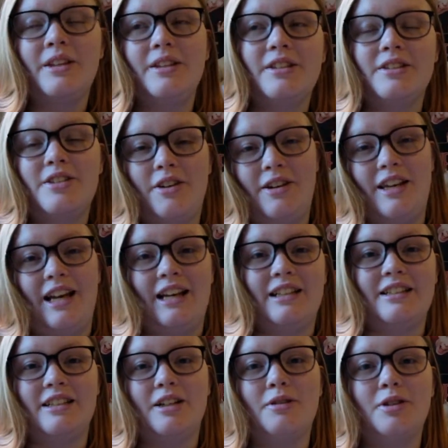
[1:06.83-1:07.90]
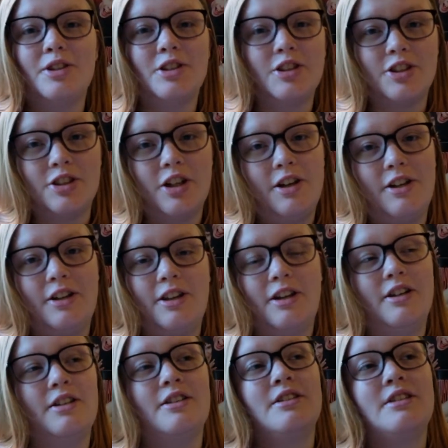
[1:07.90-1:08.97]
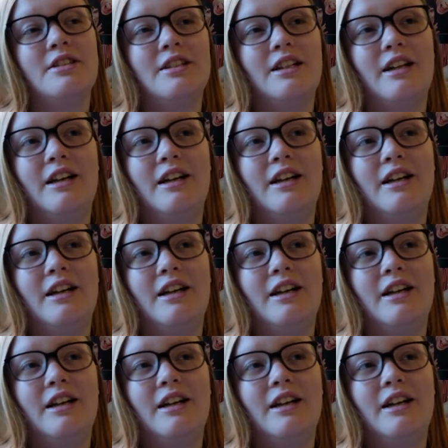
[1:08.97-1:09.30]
So yes, I wanted to show you those,